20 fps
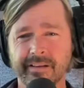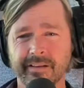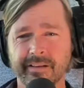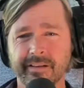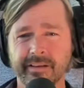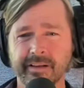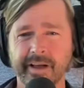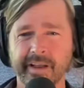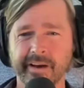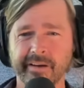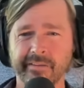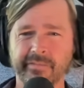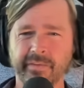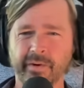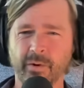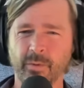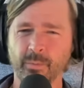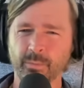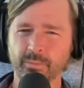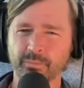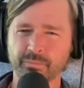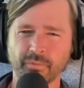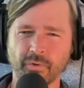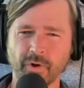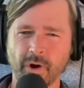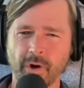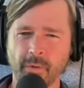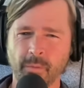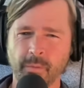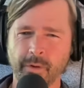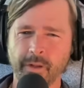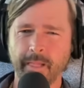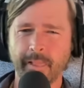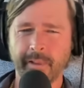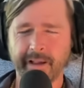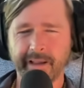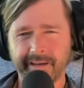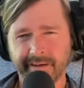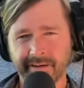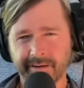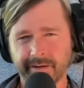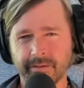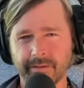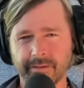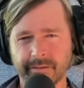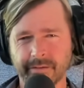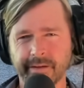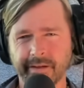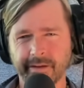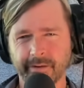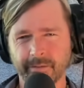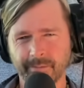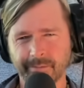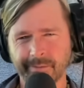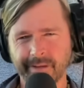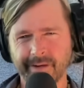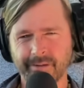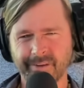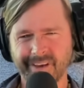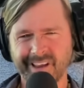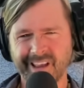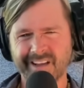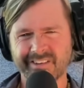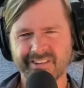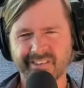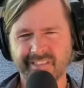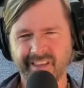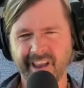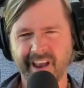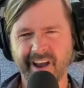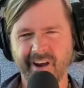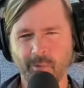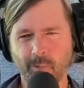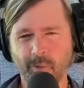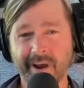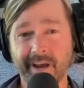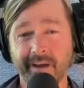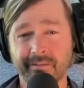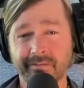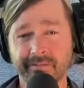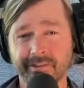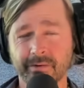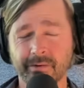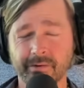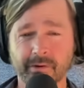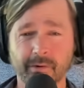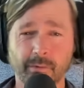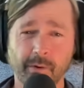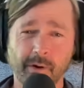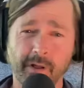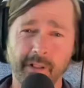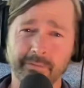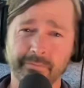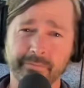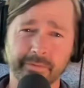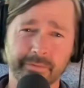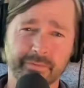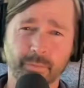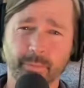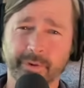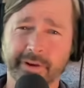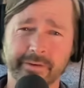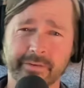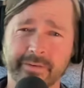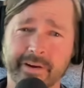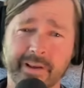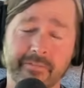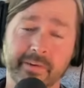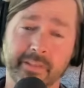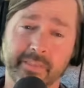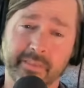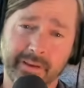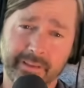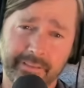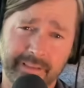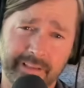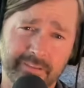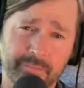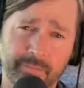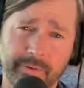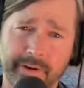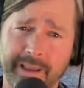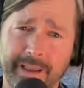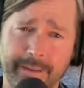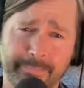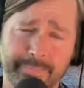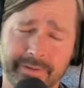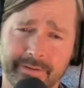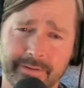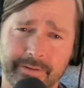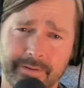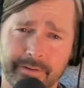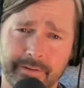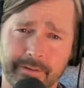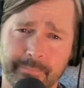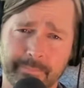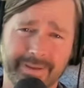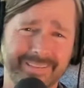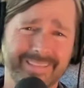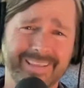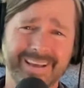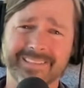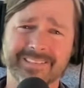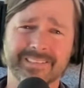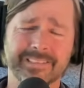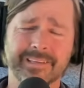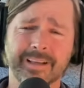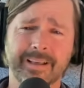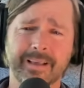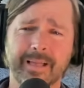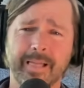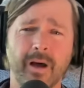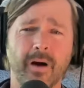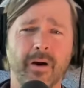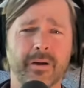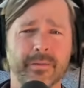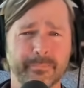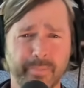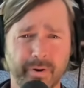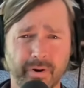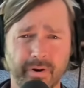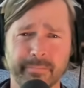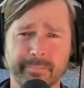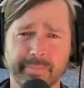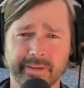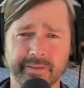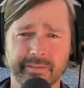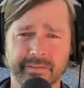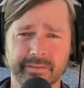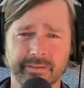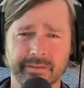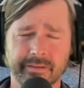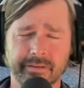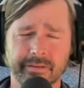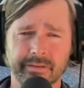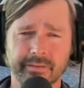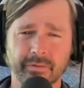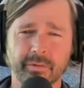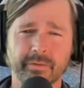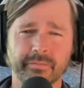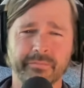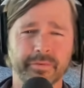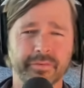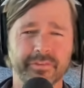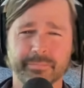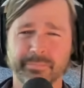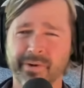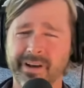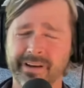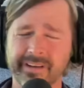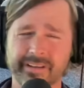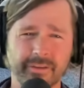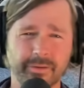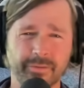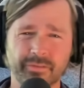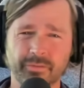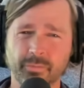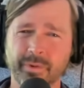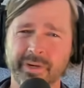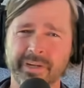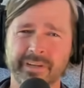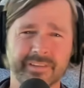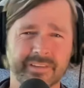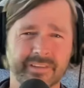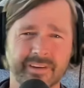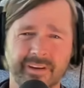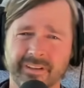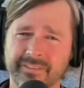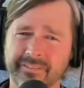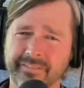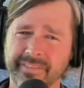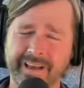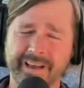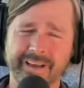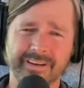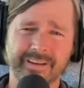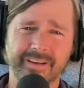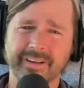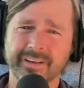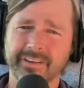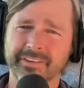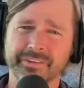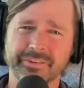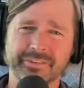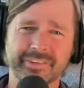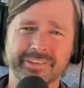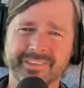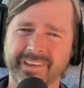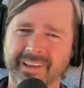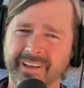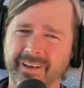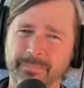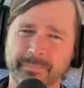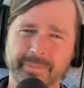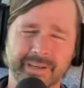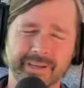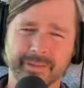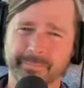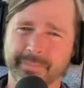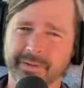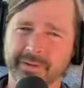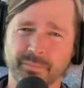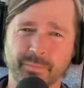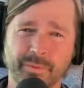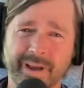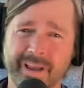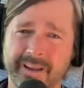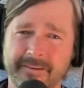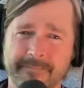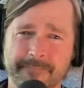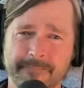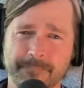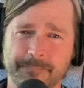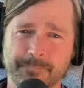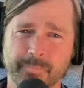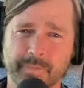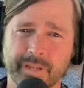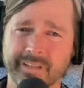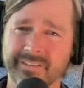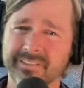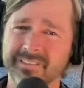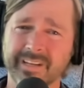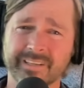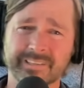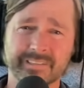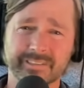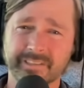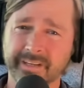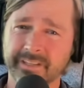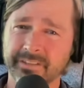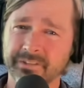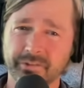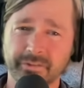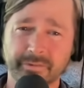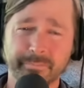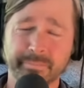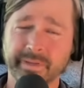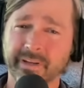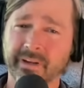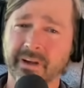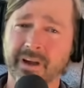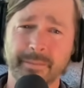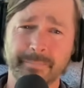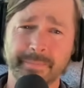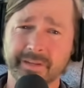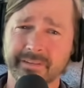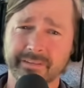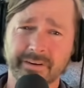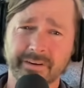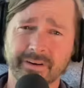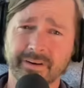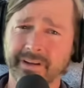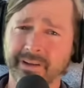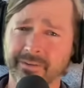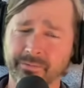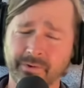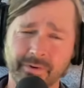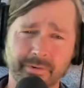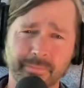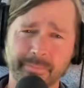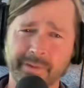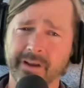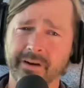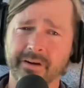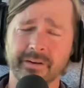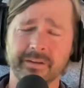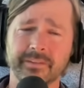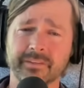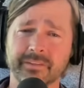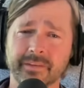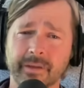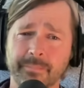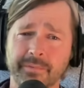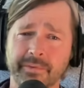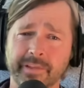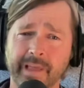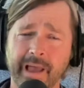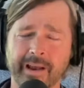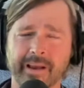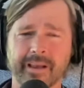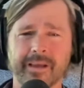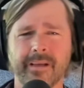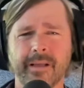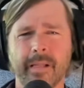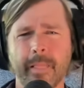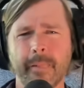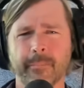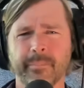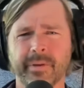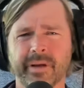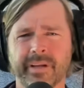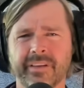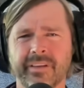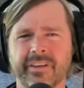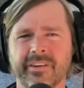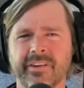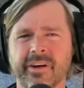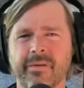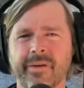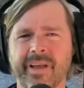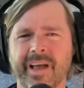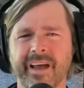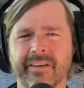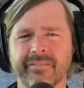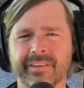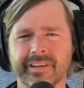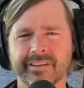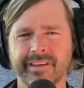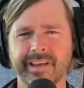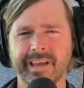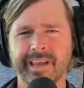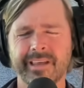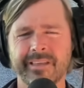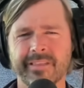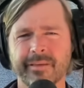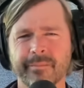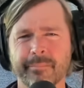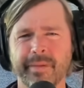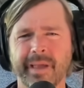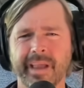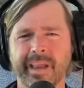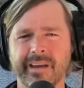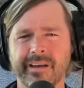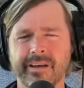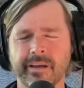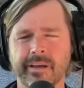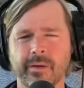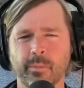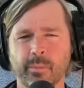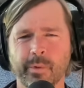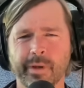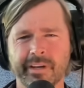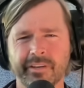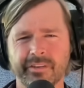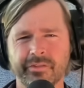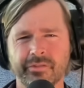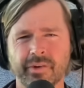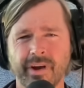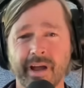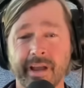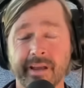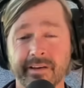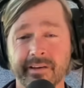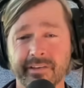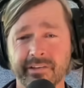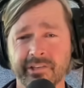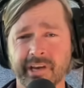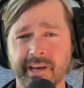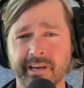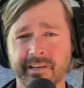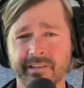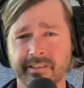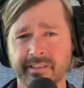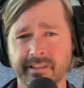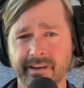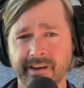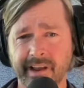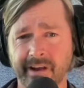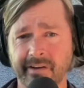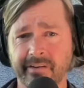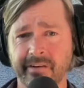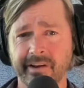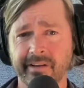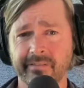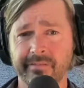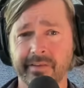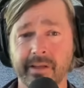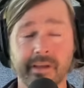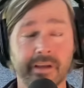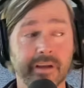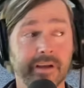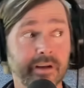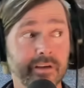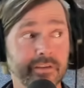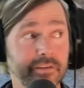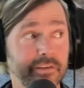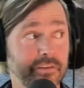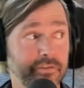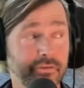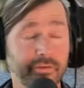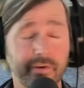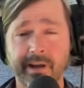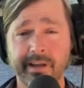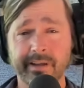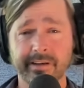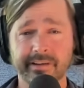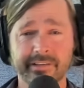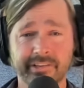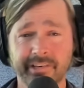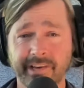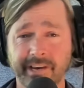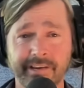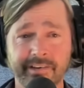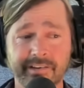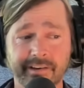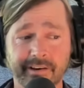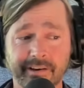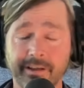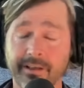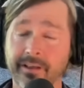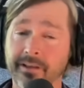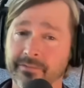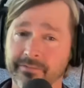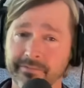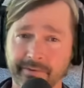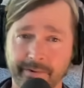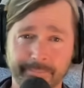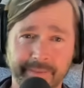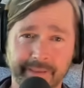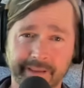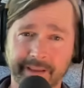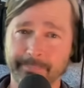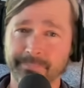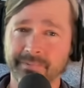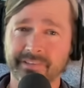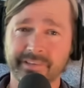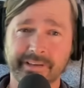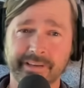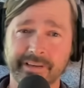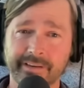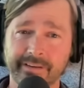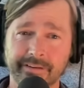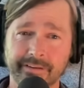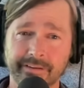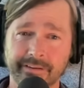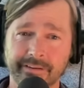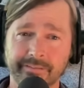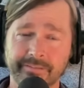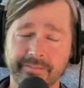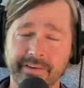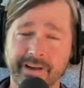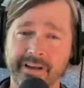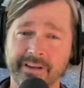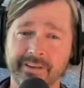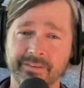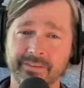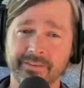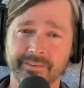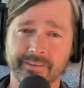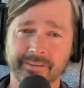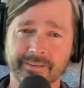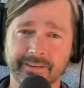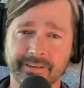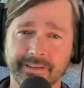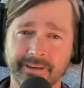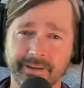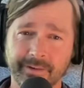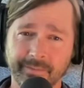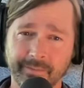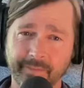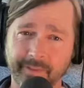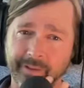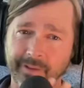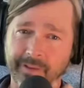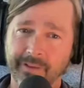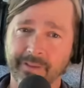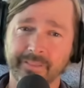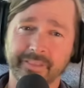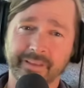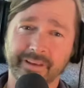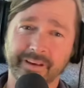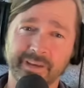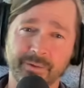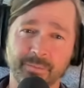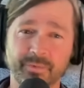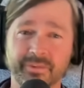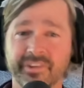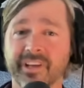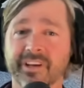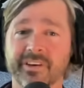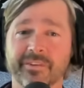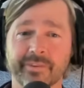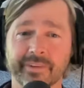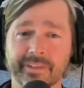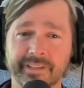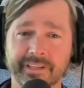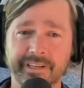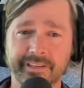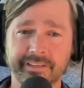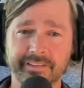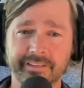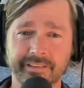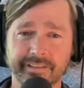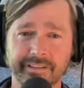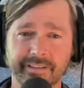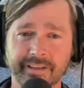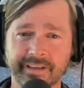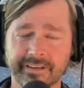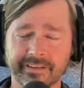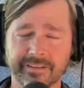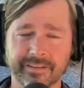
kind of old row, and it'll catch the airwaves. It'll go all over Twitter and everything, and that's what happened. But that's on purpose. So if you're spreading those tweets and all of that, you're just helping him in a way. That's not to say it shouldn't be commented on. I wrote about it on Substack. But you don't have to take the bait when he's trying to change the narrative, because he's trying to change it from the Epstein files, that he was going to release and that,